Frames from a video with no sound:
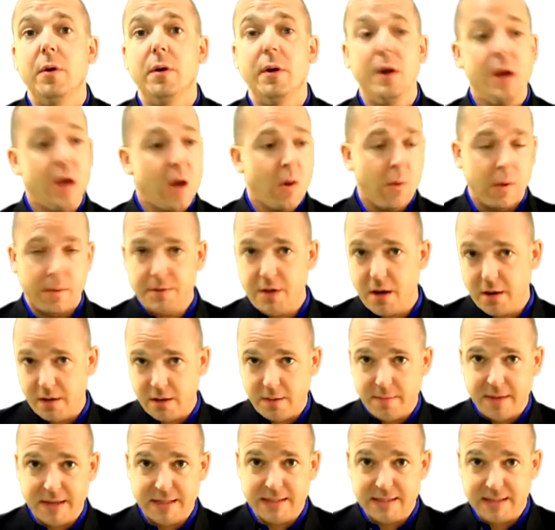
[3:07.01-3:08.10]
When I'm talking
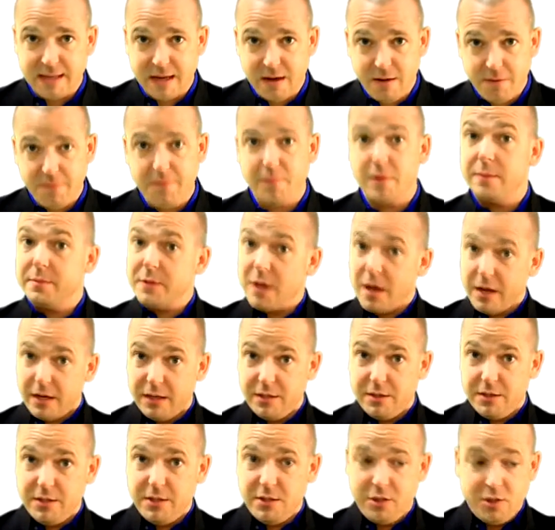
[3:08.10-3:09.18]
to myself, when I'm talking
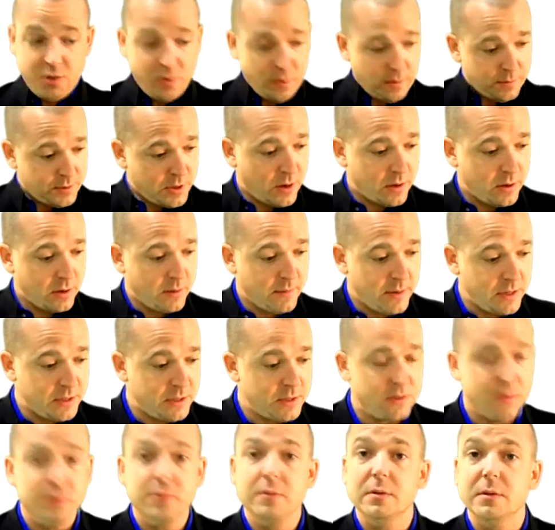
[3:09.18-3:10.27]
to you, I'm talking to my
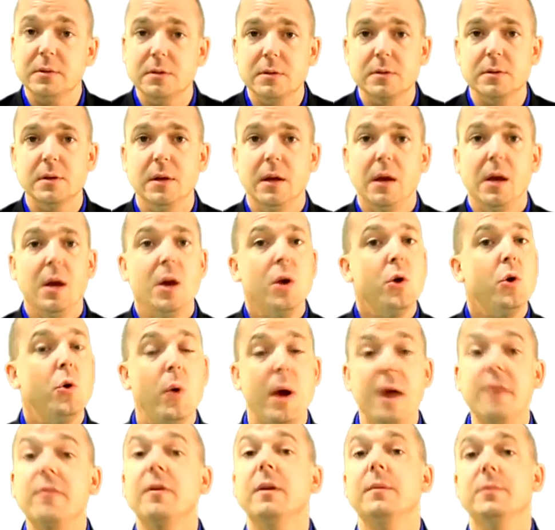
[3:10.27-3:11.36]
students,
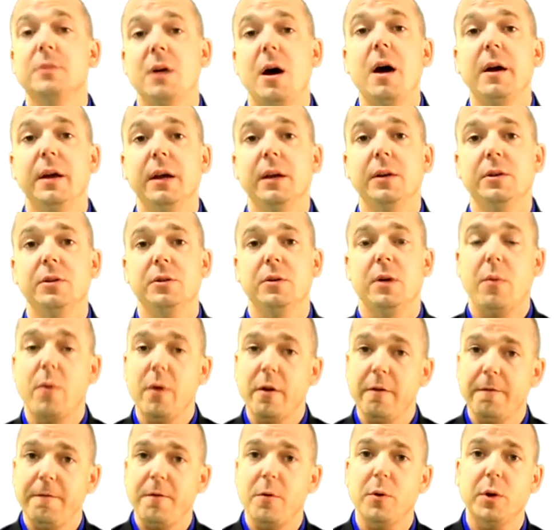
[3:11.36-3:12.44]
whoever I'm talking to, I
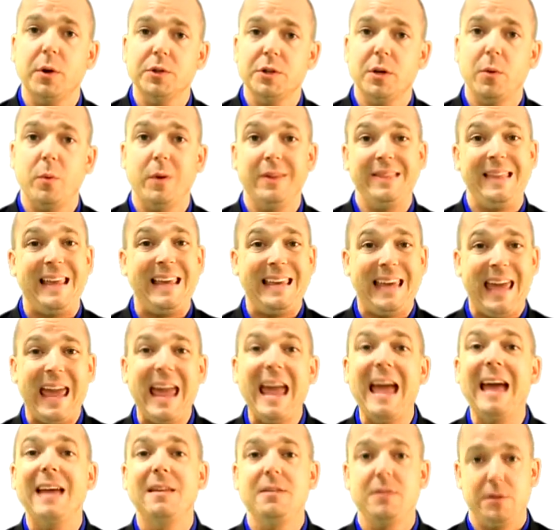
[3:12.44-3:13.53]
want to focus on what they
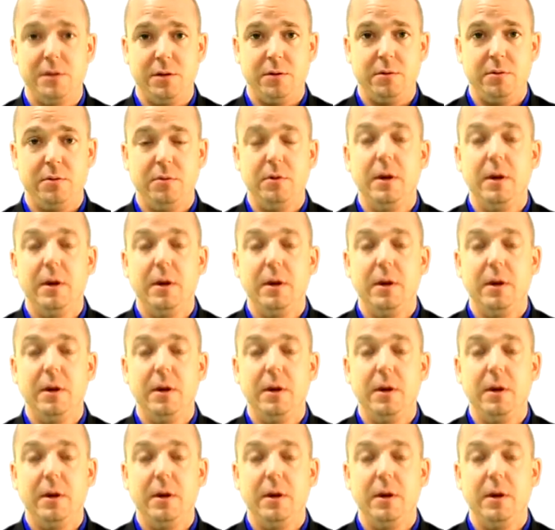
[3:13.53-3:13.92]
can do